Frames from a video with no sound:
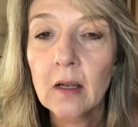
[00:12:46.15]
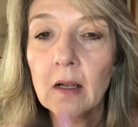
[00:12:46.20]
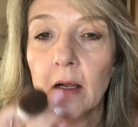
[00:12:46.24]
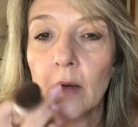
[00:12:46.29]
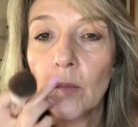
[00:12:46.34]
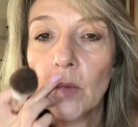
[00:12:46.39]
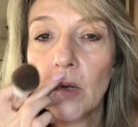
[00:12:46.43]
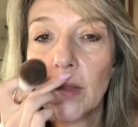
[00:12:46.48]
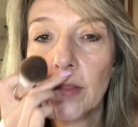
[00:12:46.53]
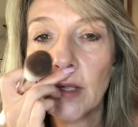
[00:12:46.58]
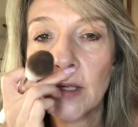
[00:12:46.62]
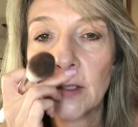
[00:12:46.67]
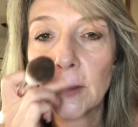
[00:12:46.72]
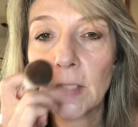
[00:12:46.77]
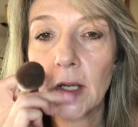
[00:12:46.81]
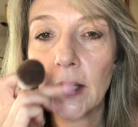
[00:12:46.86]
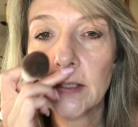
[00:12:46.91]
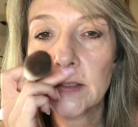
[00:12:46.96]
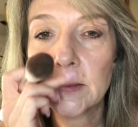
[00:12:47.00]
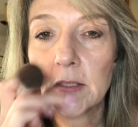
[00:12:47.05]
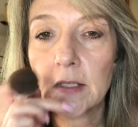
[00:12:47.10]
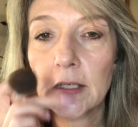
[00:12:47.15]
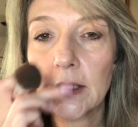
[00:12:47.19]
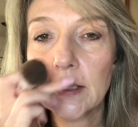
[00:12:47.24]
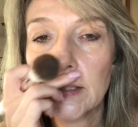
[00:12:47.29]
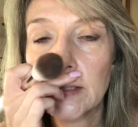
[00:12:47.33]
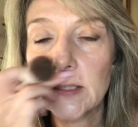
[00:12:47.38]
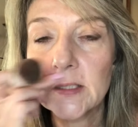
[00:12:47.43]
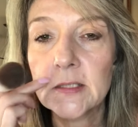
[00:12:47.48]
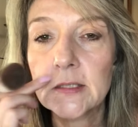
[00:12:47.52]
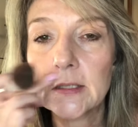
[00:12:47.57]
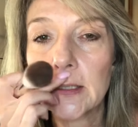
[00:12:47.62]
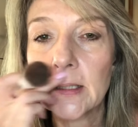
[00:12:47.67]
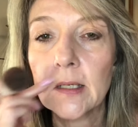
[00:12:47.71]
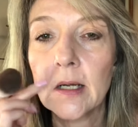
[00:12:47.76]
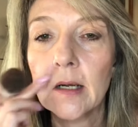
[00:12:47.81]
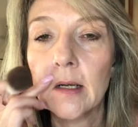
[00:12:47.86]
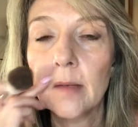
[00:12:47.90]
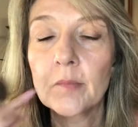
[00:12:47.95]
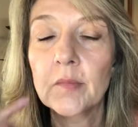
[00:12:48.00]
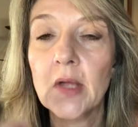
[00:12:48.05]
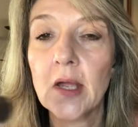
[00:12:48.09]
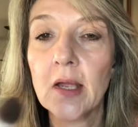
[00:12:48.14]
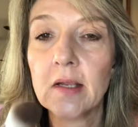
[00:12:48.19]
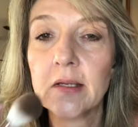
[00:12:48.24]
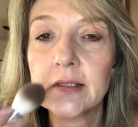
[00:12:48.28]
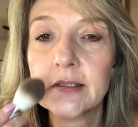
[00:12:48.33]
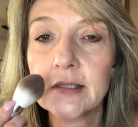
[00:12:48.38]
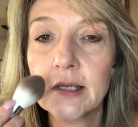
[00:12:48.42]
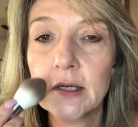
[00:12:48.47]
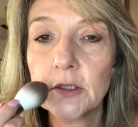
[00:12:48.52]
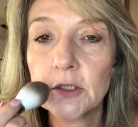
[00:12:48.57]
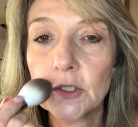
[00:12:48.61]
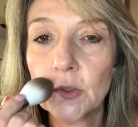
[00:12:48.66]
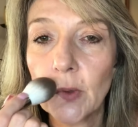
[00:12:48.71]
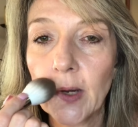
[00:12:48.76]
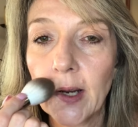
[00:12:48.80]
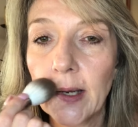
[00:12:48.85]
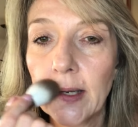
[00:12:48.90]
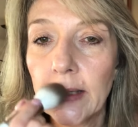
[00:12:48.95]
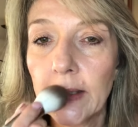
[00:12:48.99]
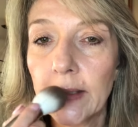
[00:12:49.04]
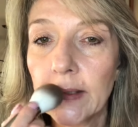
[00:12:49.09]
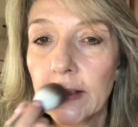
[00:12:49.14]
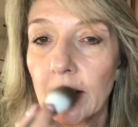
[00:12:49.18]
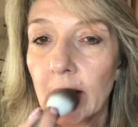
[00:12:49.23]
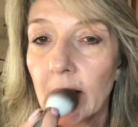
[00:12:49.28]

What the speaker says: And what that does is accentuate